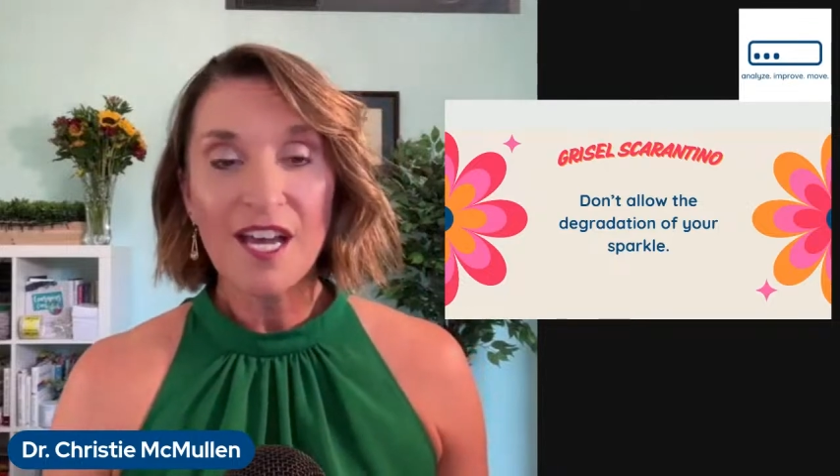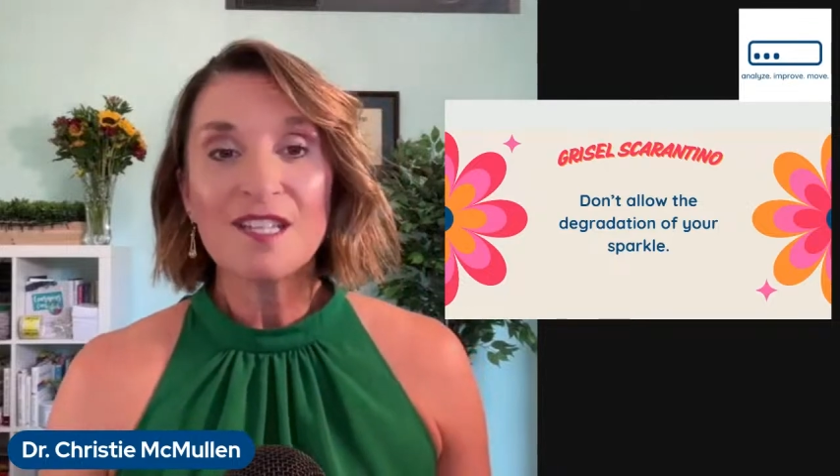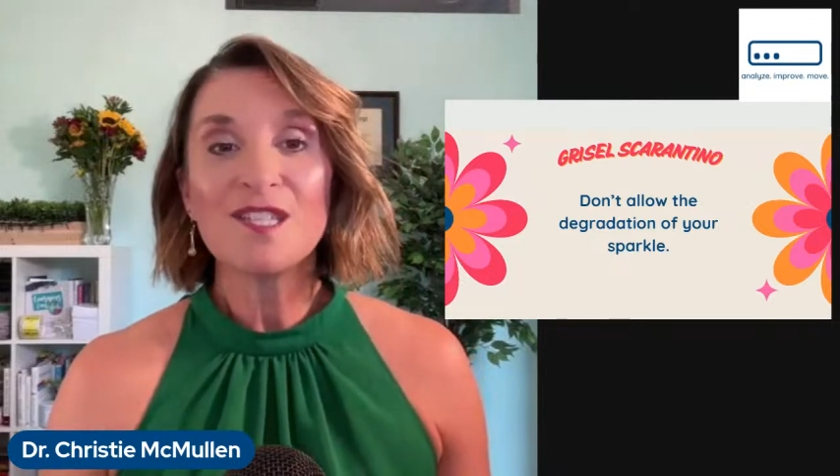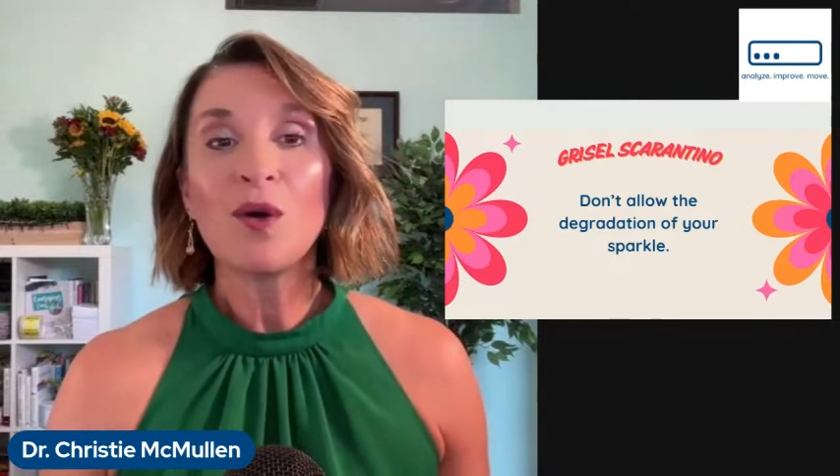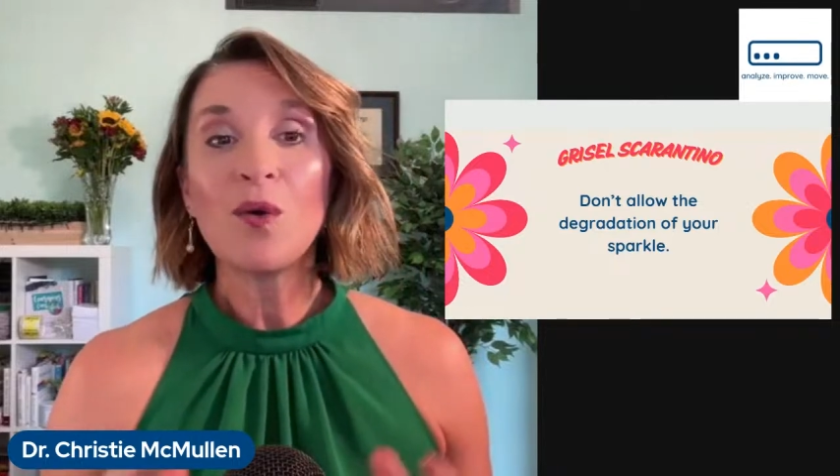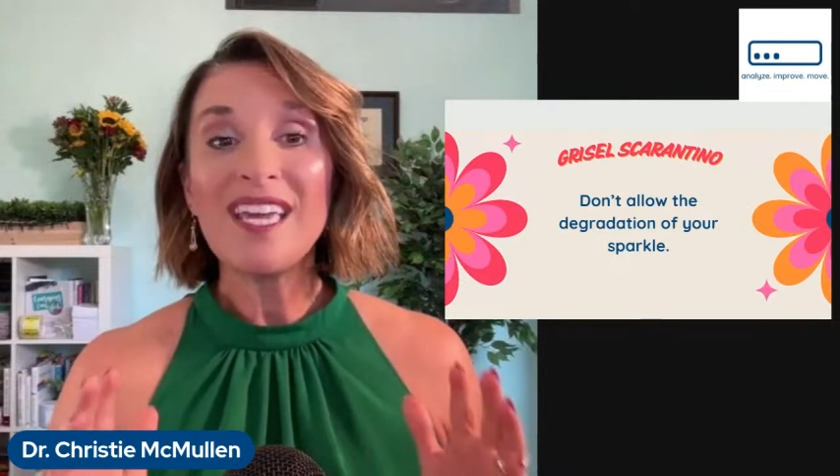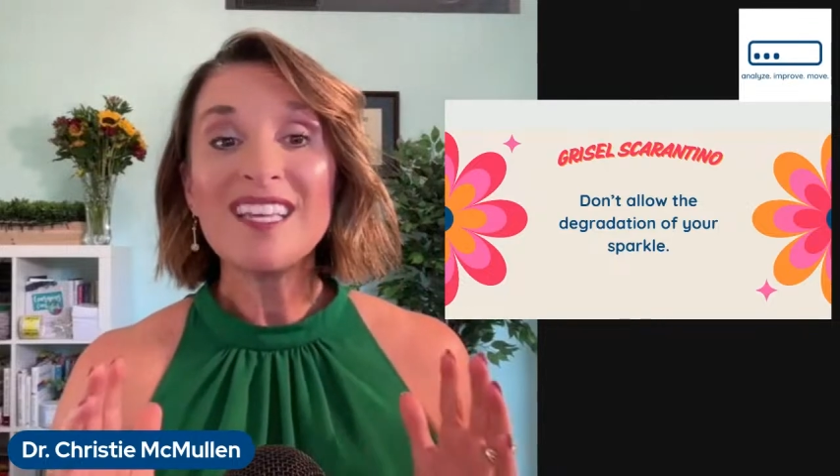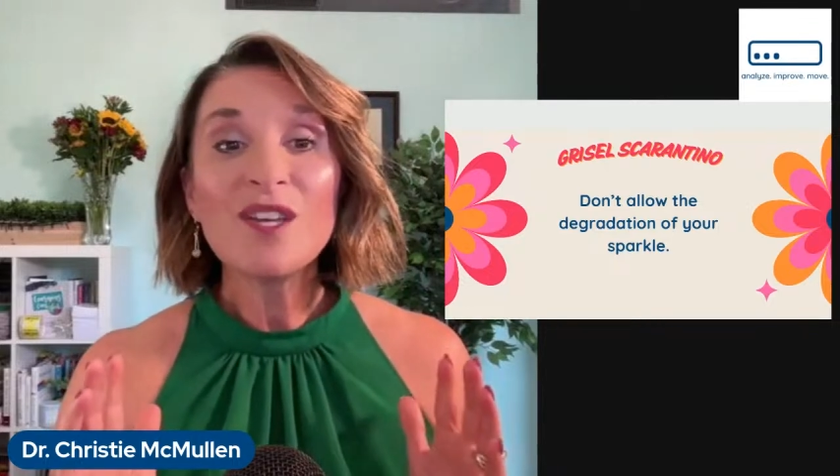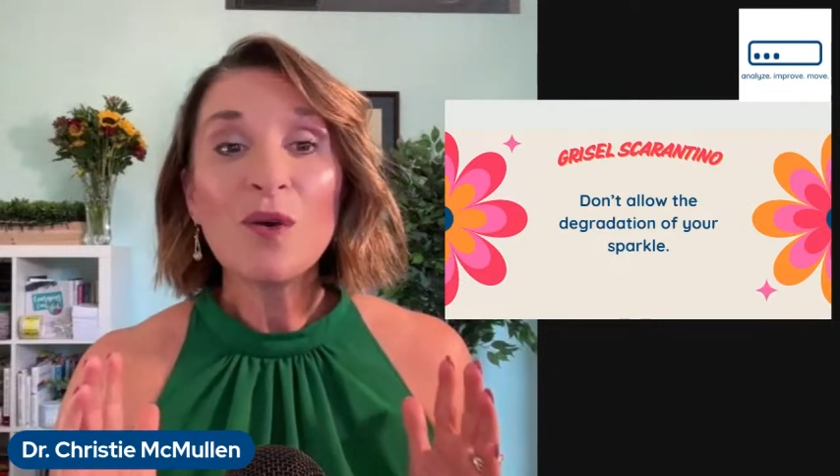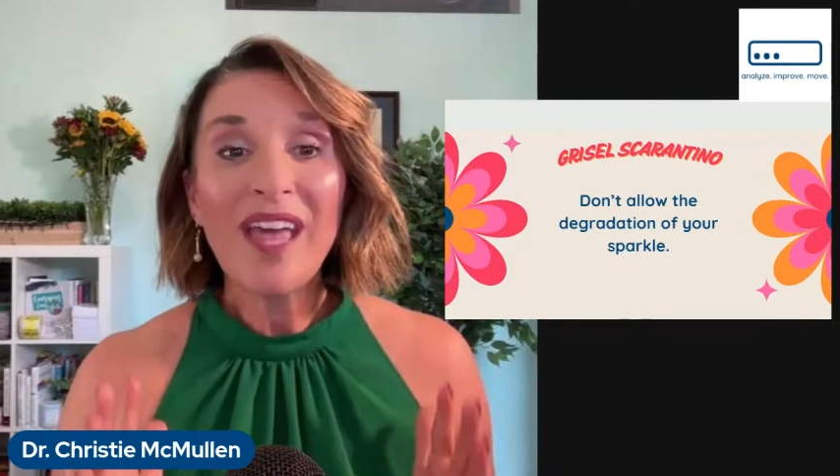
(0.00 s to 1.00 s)
So
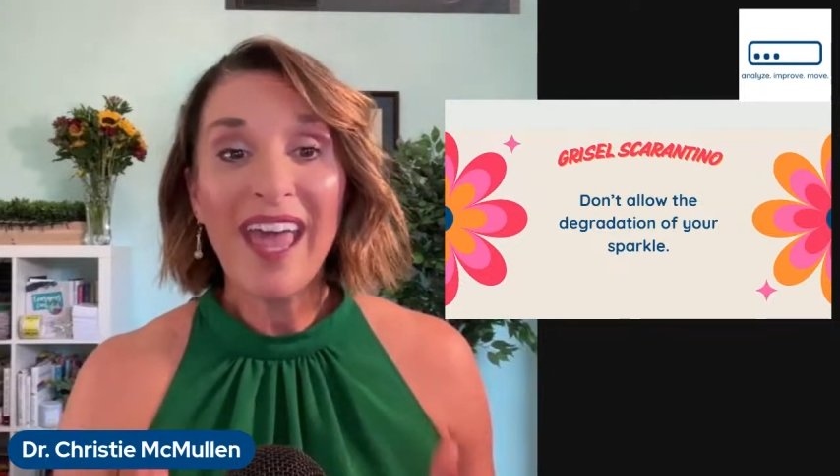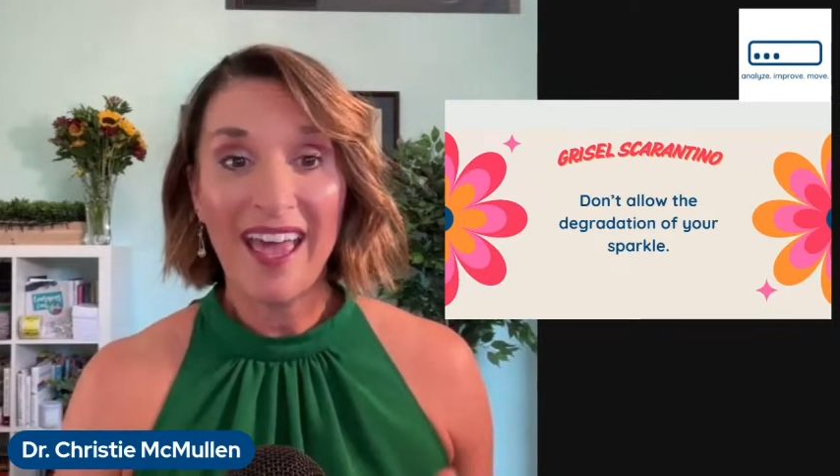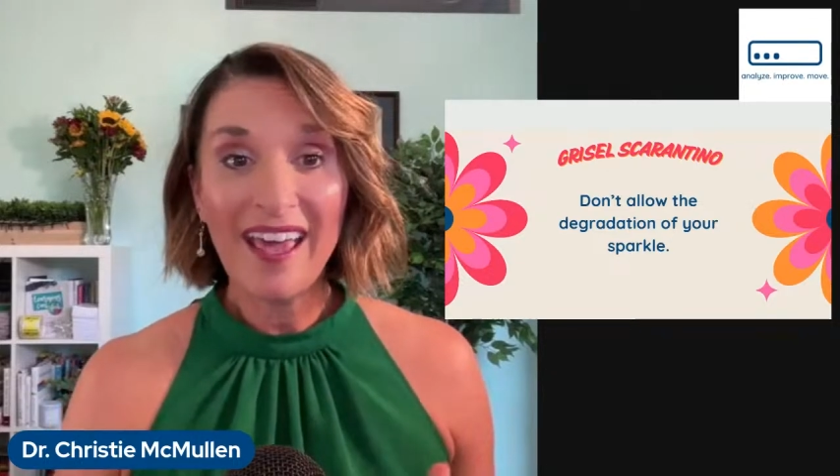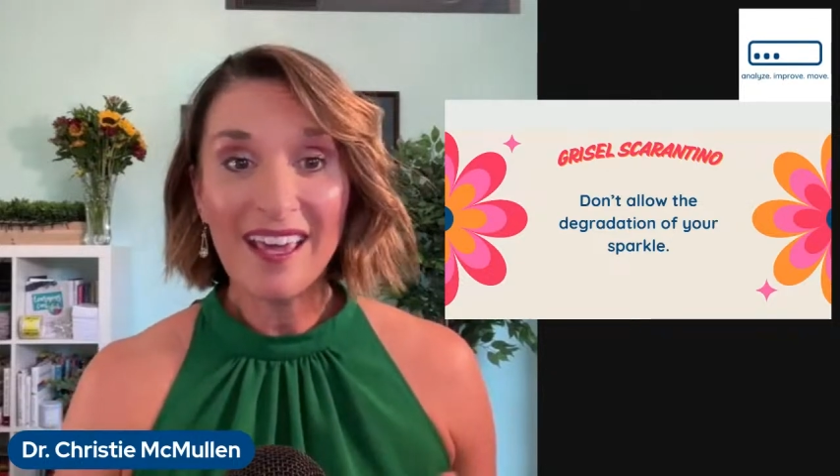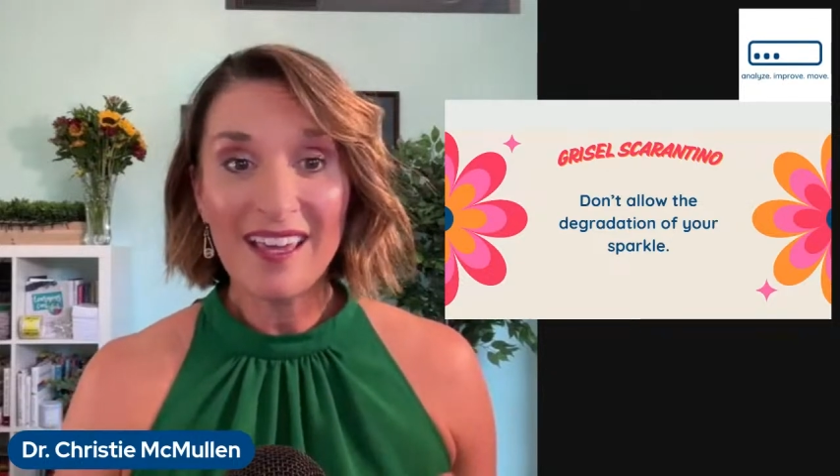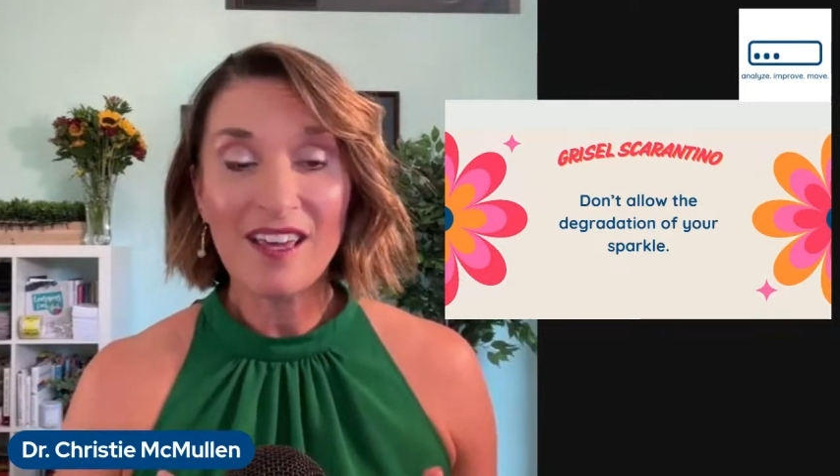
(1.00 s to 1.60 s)
it's okay